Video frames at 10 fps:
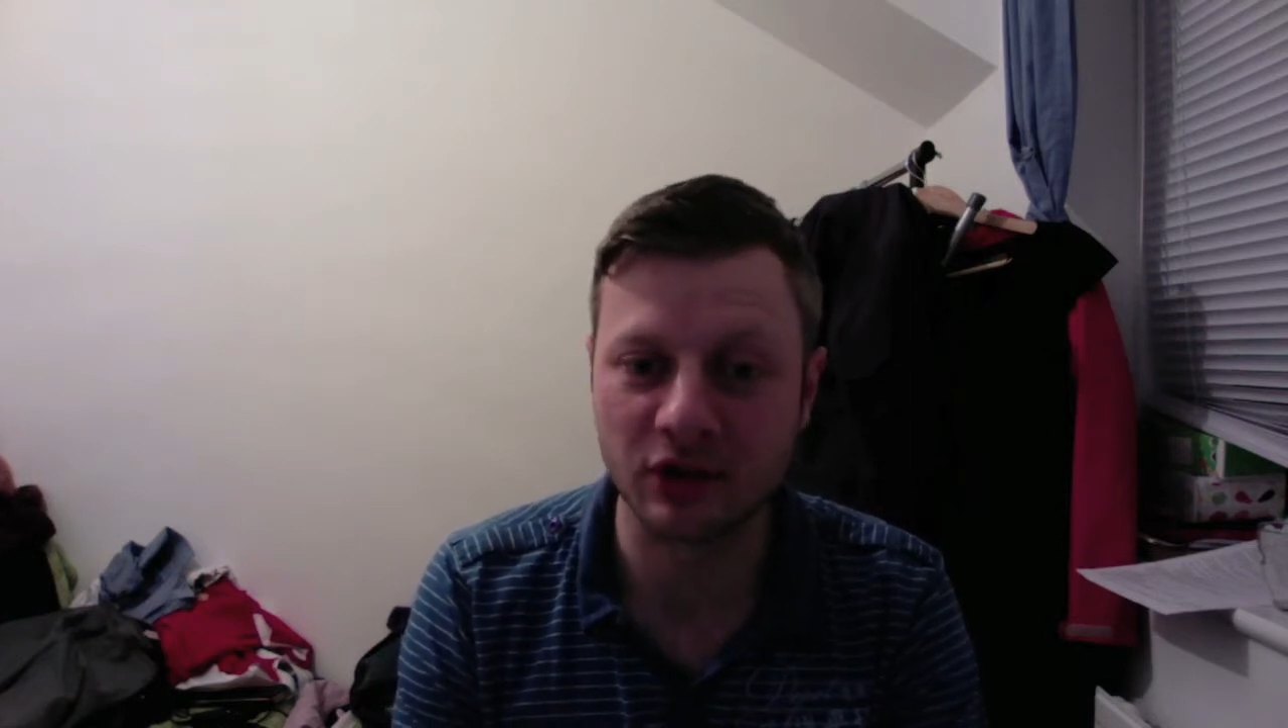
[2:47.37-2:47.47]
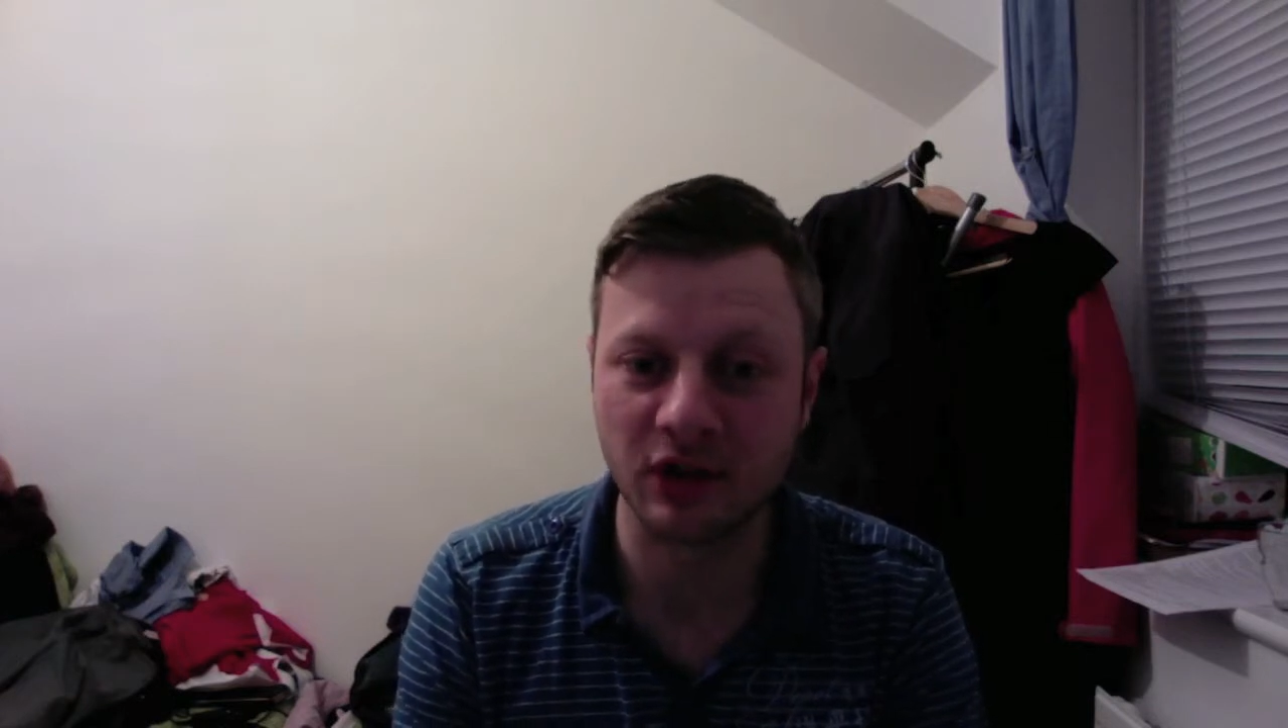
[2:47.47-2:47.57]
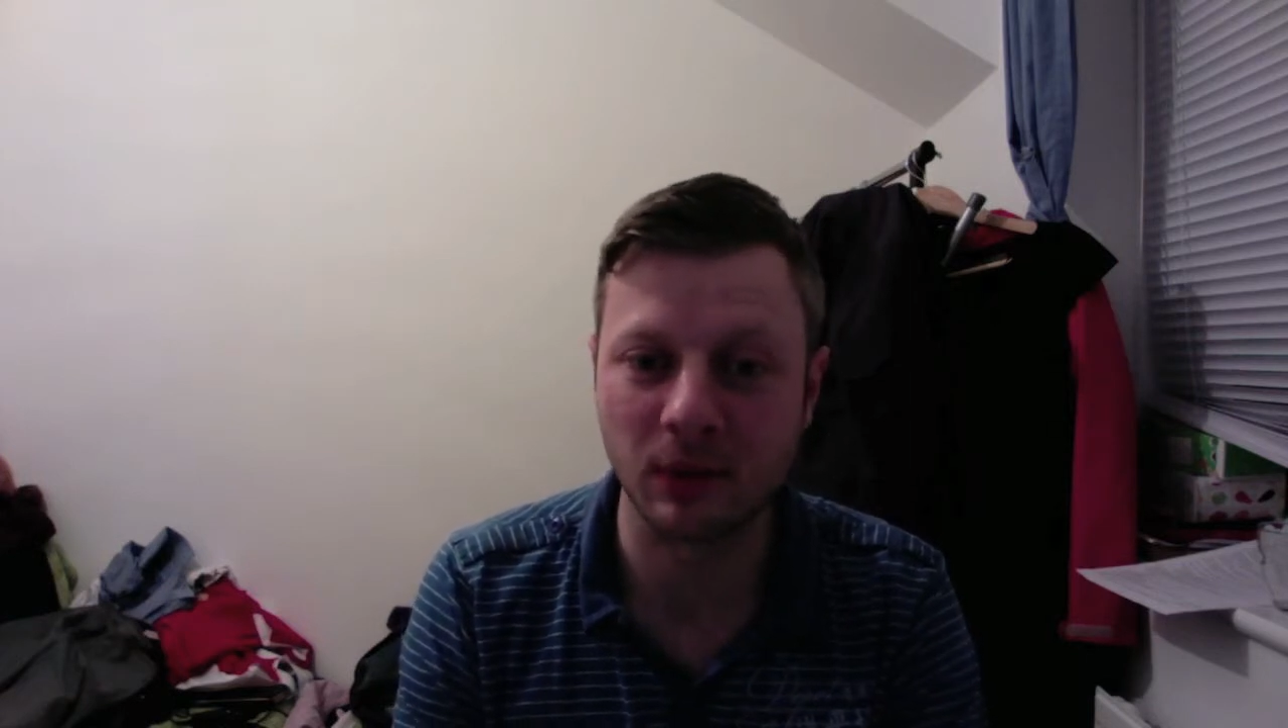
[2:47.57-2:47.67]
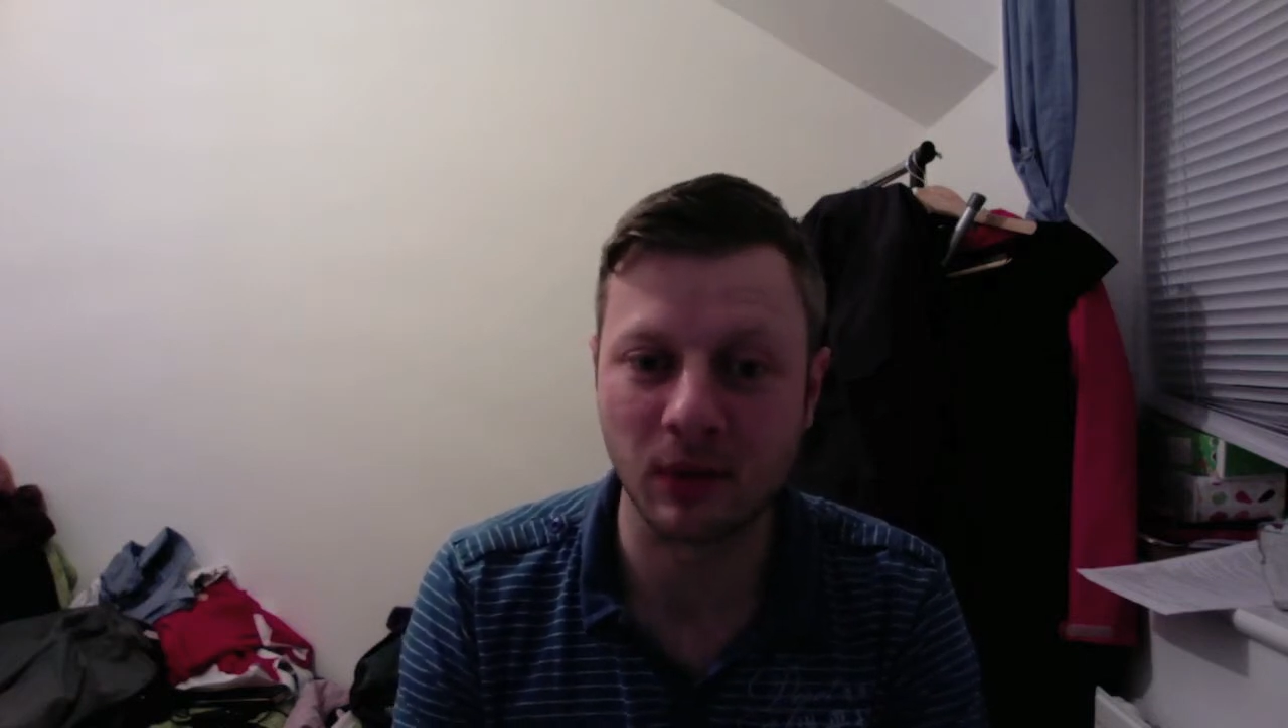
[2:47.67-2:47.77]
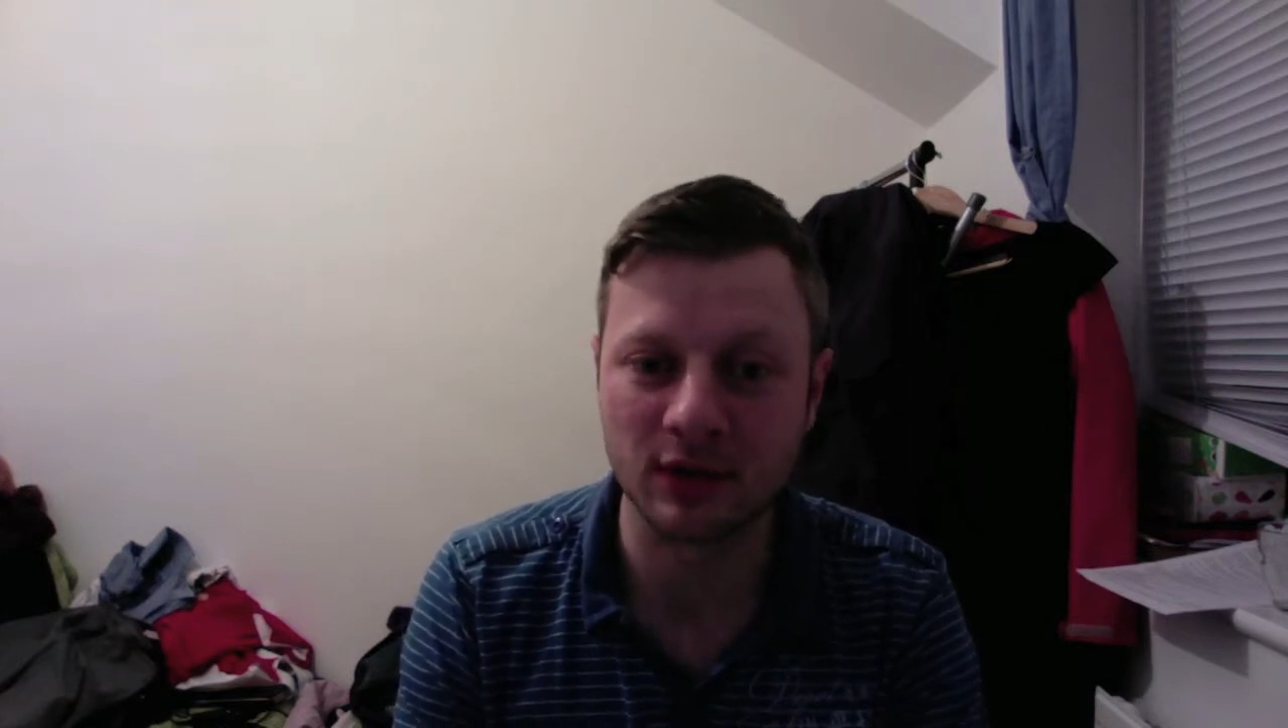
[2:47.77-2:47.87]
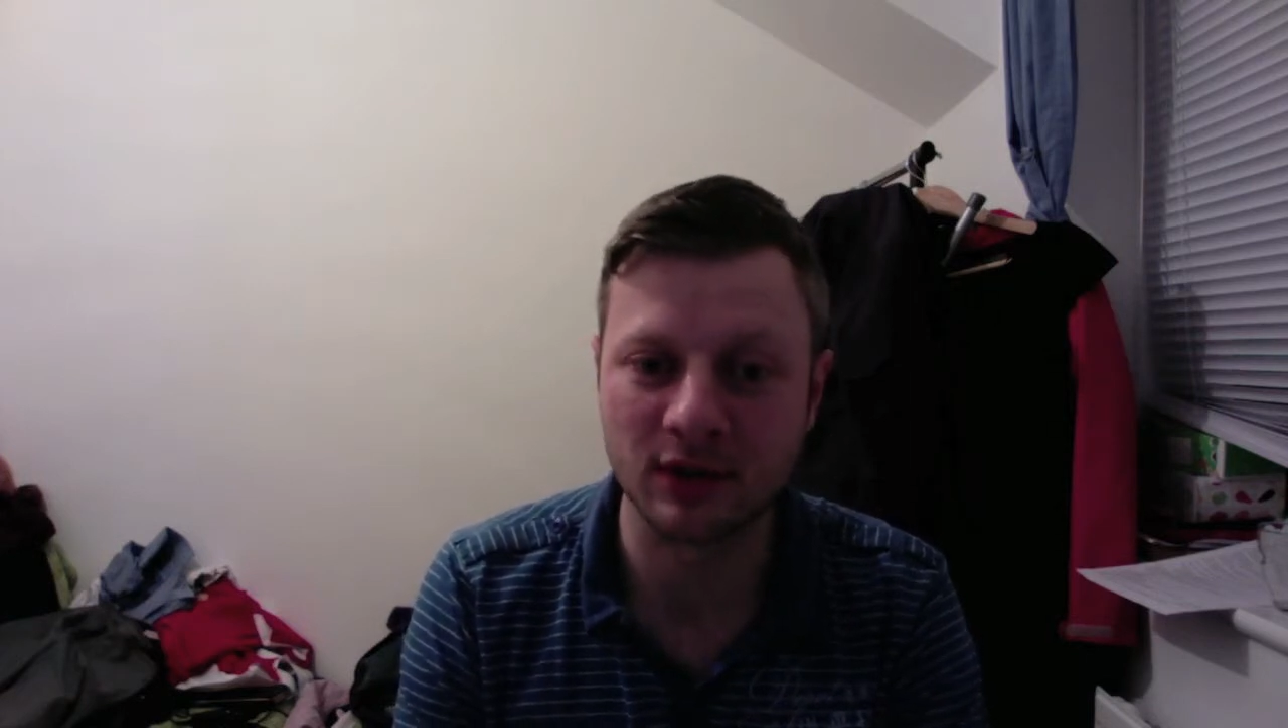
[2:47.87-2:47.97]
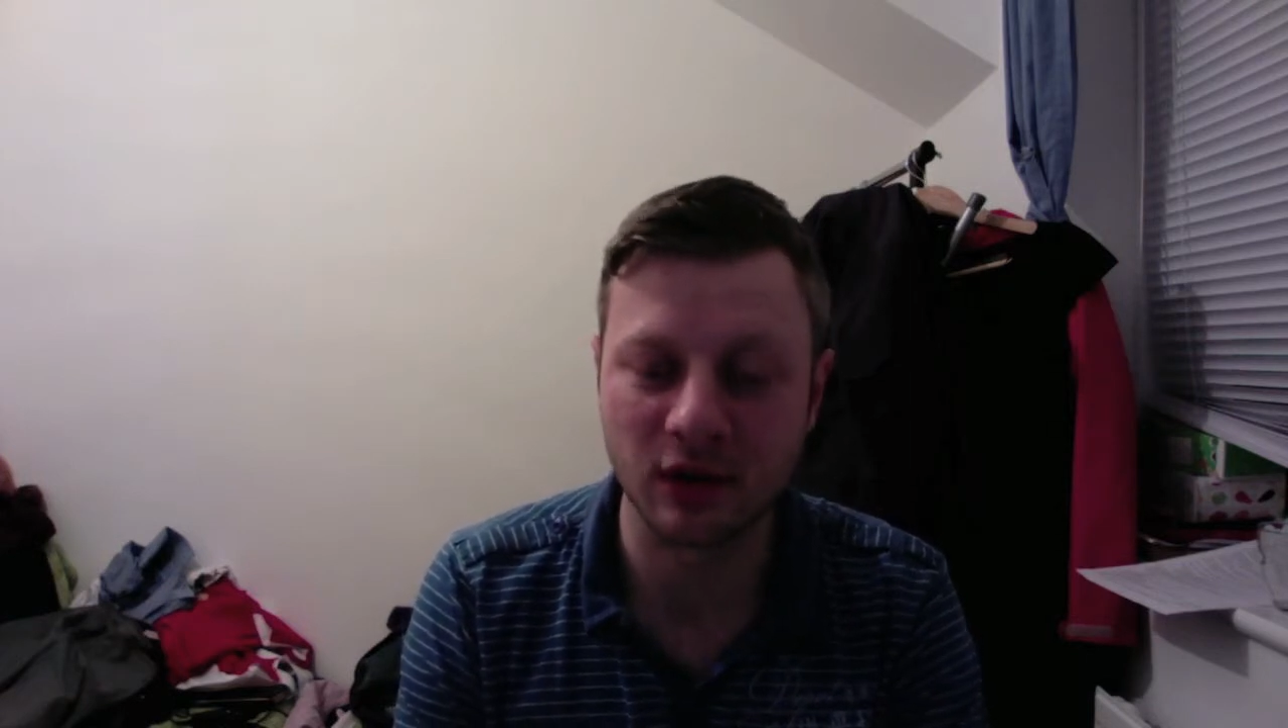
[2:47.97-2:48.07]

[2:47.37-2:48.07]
still was,